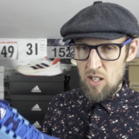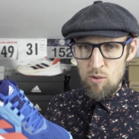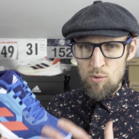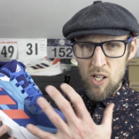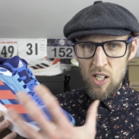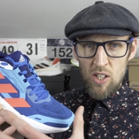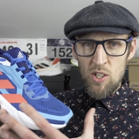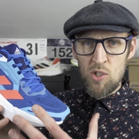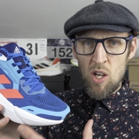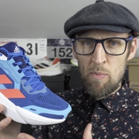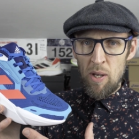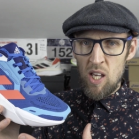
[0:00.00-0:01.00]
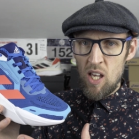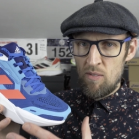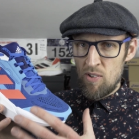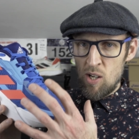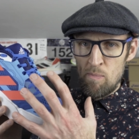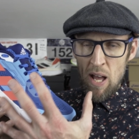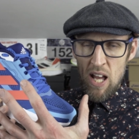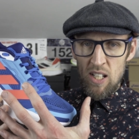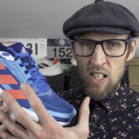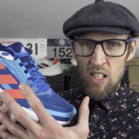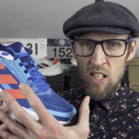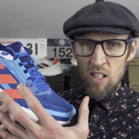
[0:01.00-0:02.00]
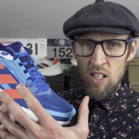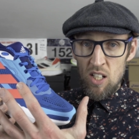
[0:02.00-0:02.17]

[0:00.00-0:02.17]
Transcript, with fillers: A really nice upper here, very padded.